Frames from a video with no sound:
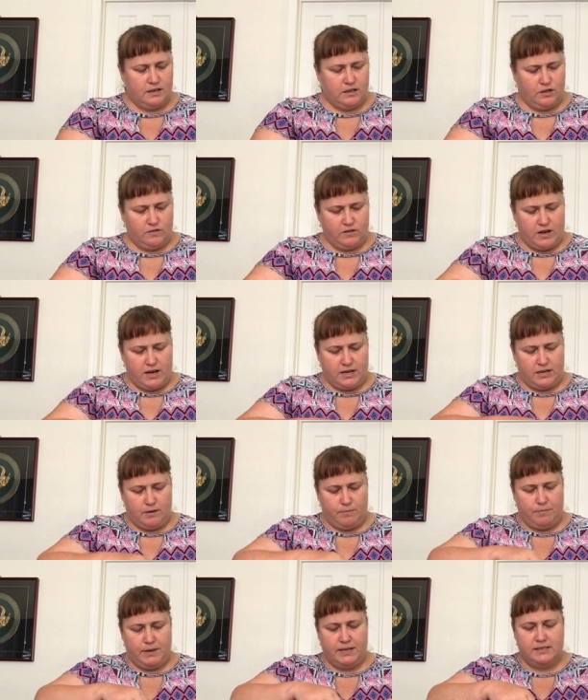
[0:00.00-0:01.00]
You've got a
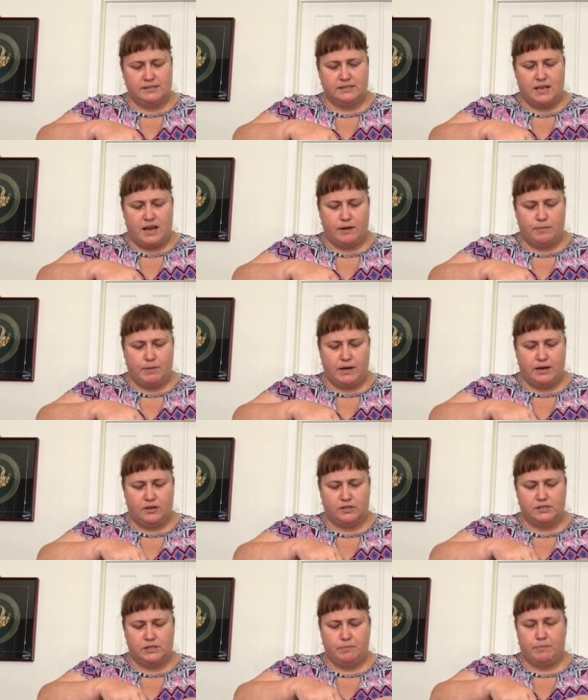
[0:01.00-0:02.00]
big slide
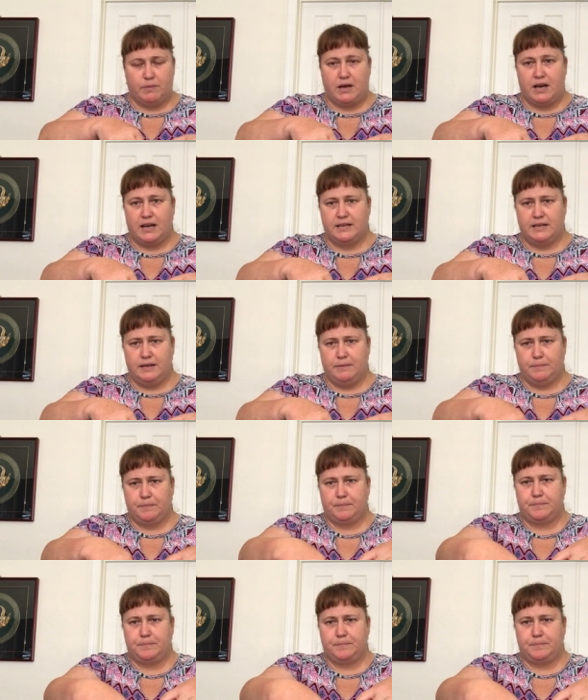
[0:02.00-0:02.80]
or slip behind it,